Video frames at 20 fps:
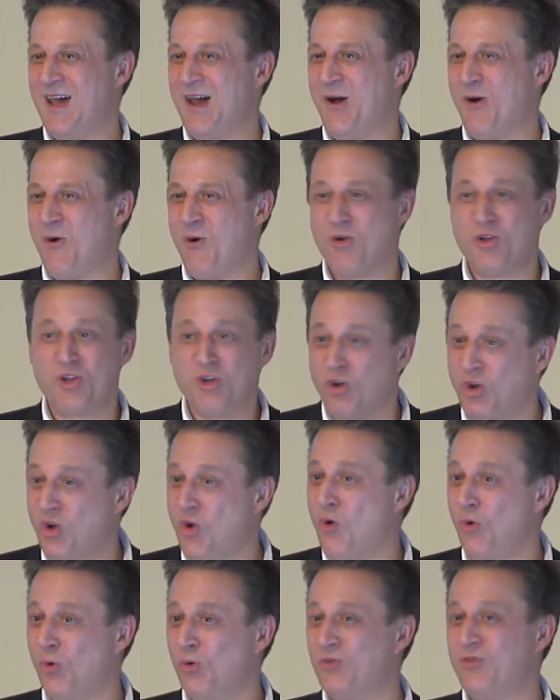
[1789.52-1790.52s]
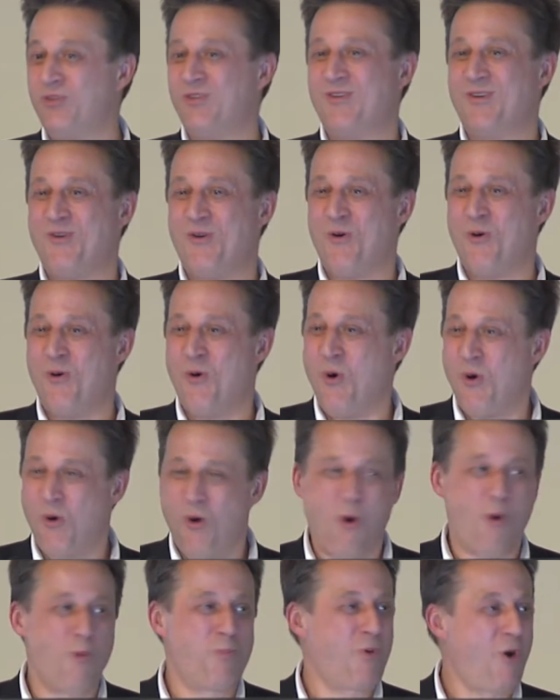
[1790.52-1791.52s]
or Yakult
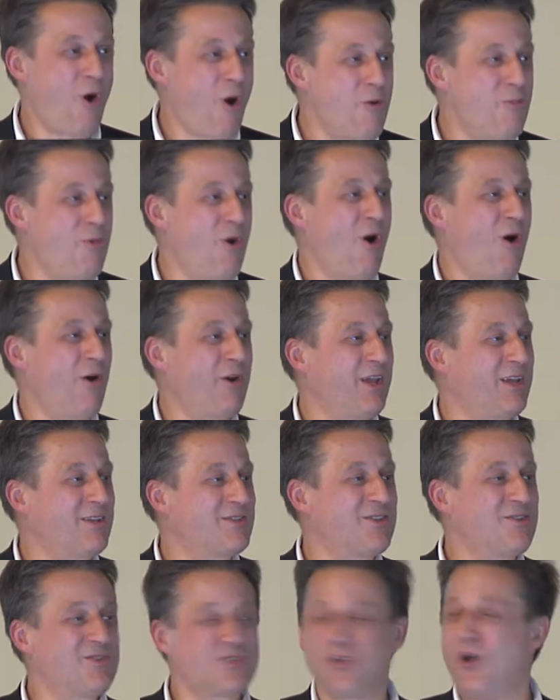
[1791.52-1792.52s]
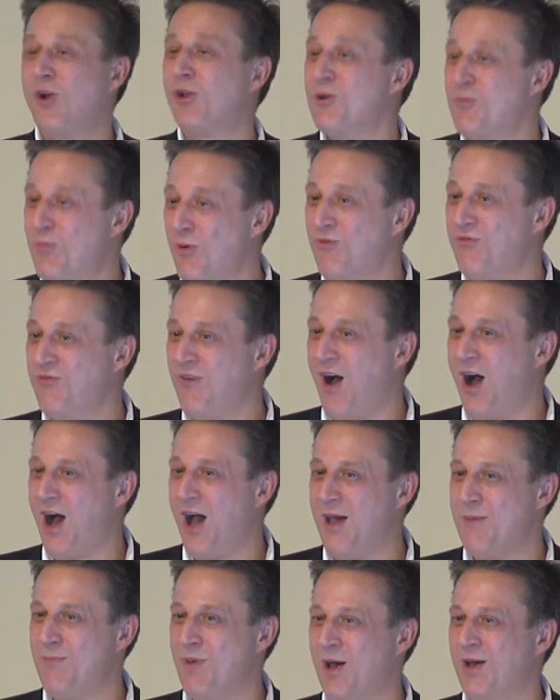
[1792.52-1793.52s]
or probiotics and soluble
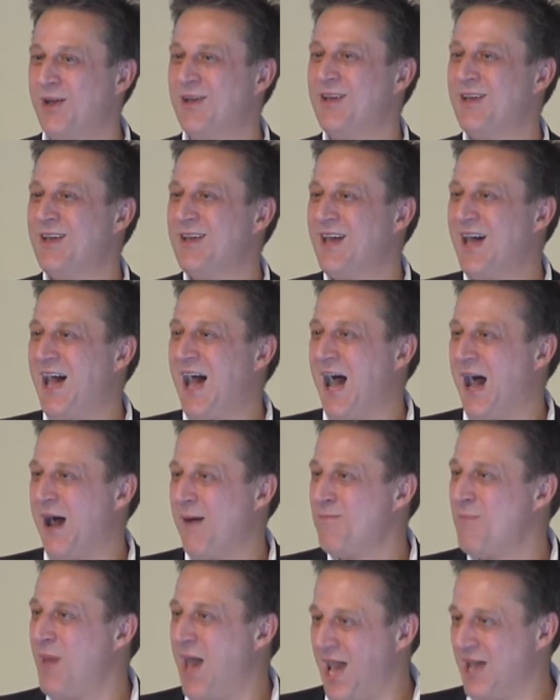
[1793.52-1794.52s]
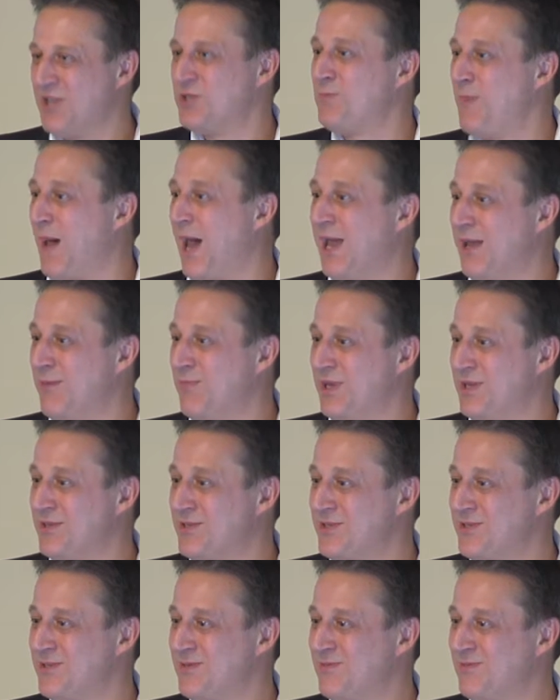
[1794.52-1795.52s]
fiber as
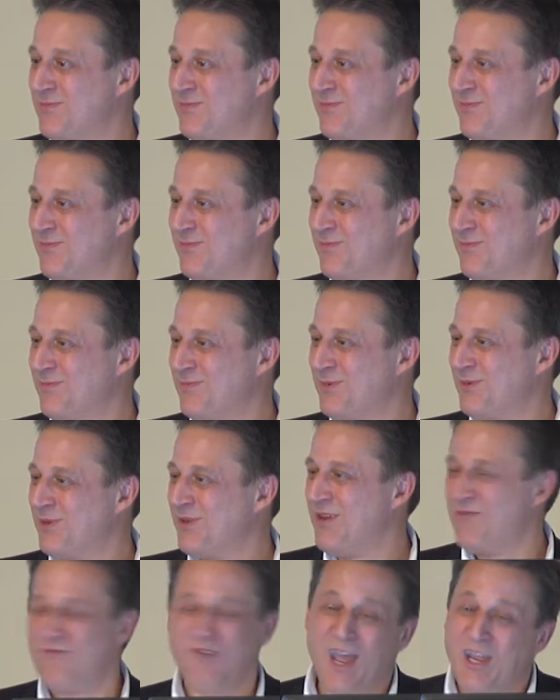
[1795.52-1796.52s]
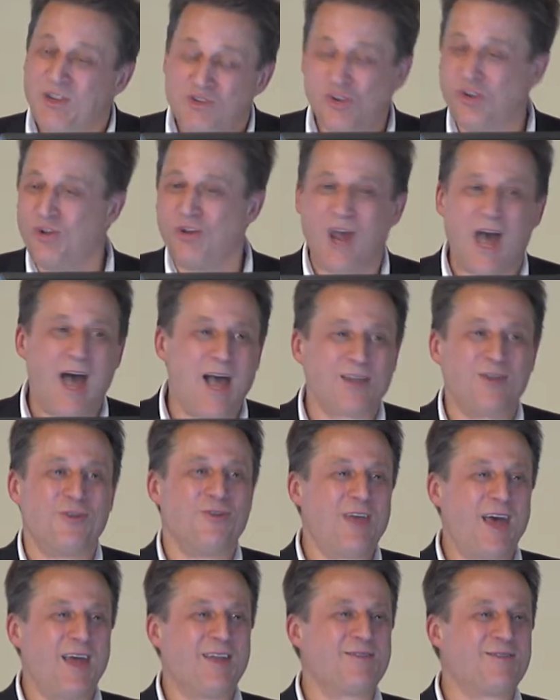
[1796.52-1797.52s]
babies. In fact, you could argue
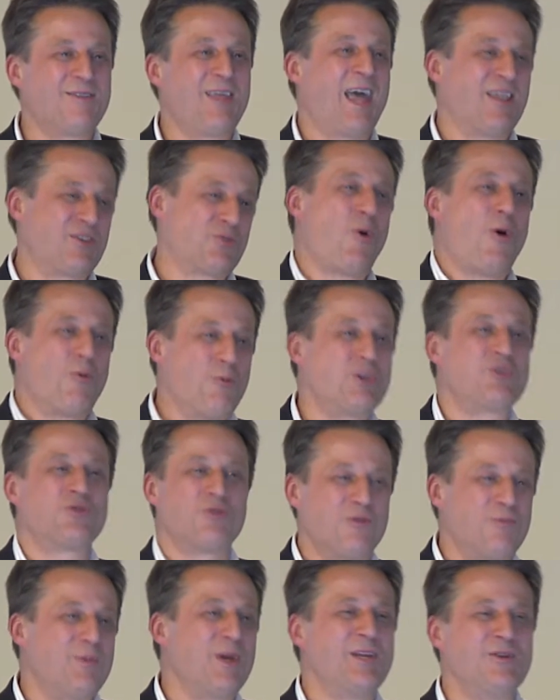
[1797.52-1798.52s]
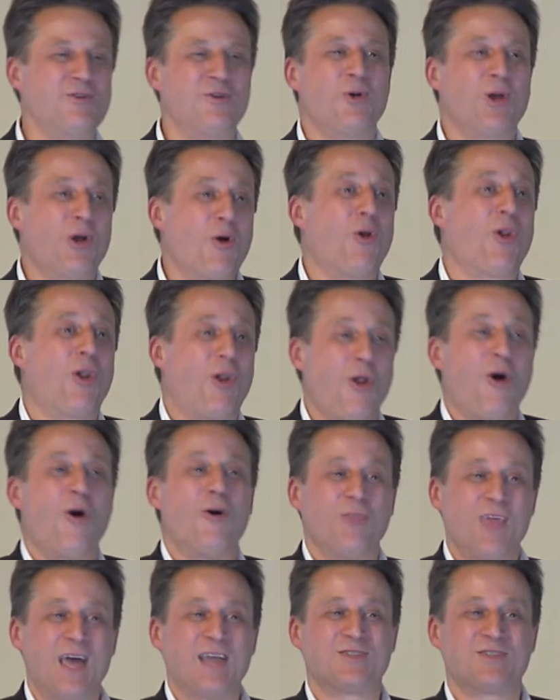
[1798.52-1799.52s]
that that's what we should have been doing all
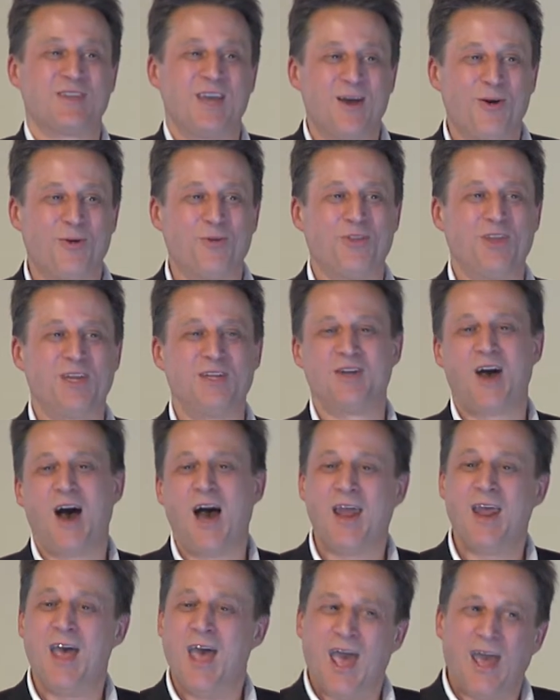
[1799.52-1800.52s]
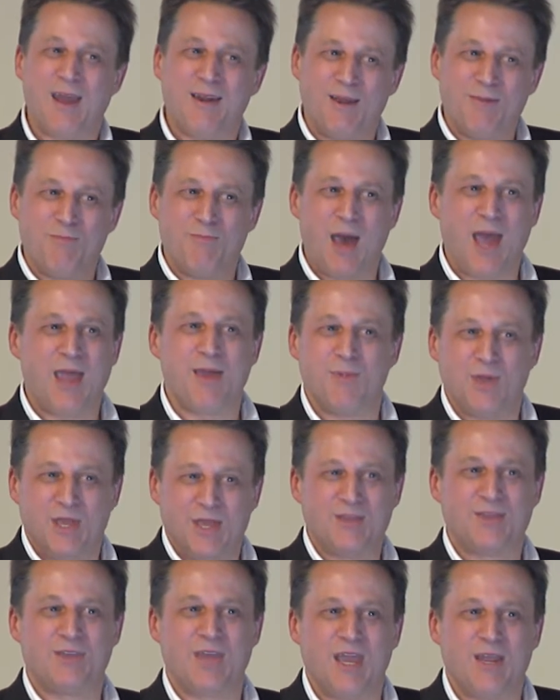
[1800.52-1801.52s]
along. That's a healthy diet. And in
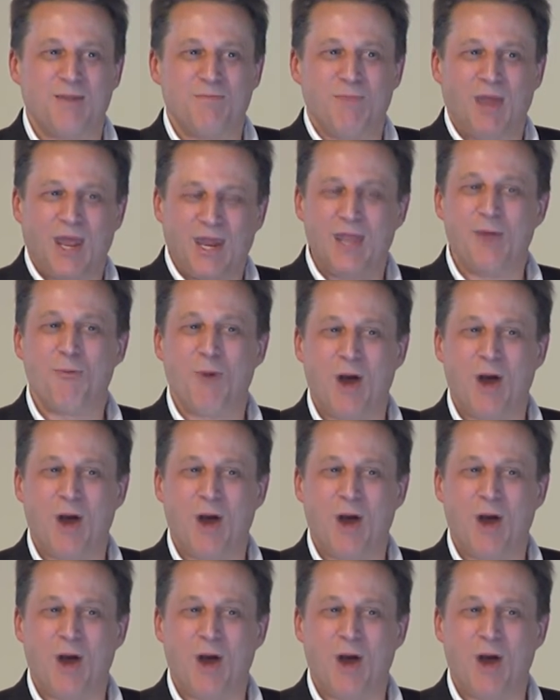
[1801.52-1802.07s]
many